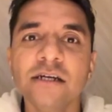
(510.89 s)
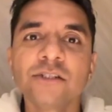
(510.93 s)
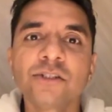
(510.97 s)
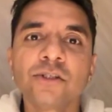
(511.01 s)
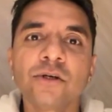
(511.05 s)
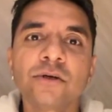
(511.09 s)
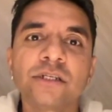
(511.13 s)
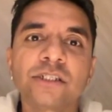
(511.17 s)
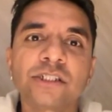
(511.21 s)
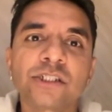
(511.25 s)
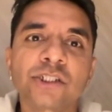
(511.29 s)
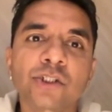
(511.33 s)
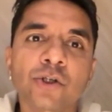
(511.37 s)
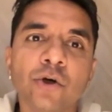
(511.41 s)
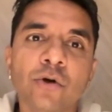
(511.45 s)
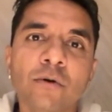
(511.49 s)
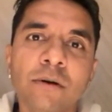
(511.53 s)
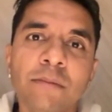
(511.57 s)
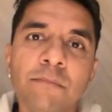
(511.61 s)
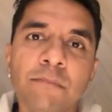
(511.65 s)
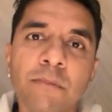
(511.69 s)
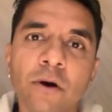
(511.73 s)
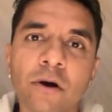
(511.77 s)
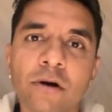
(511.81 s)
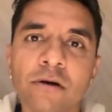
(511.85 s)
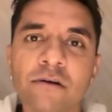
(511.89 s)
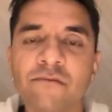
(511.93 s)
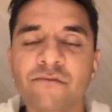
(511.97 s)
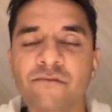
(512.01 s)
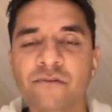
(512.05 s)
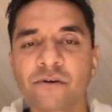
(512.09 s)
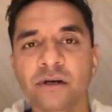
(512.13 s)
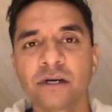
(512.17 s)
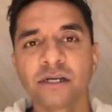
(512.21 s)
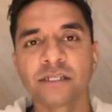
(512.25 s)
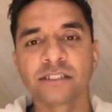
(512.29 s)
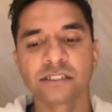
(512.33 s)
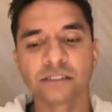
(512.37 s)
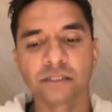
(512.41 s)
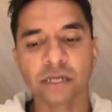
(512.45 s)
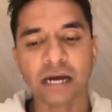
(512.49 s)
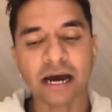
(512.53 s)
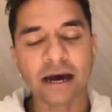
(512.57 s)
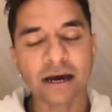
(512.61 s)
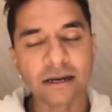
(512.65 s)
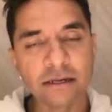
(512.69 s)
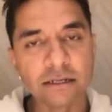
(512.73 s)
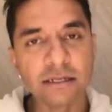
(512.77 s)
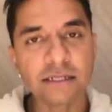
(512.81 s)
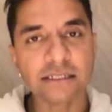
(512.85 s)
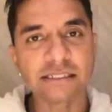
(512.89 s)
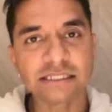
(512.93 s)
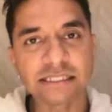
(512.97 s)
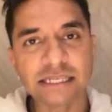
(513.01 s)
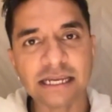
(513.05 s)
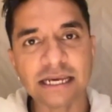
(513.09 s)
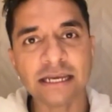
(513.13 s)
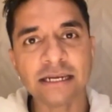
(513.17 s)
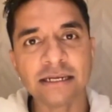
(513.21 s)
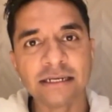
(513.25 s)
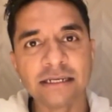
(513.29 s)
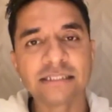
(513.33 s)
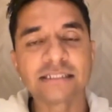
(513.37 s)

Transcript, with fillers: So it is so important for us to understand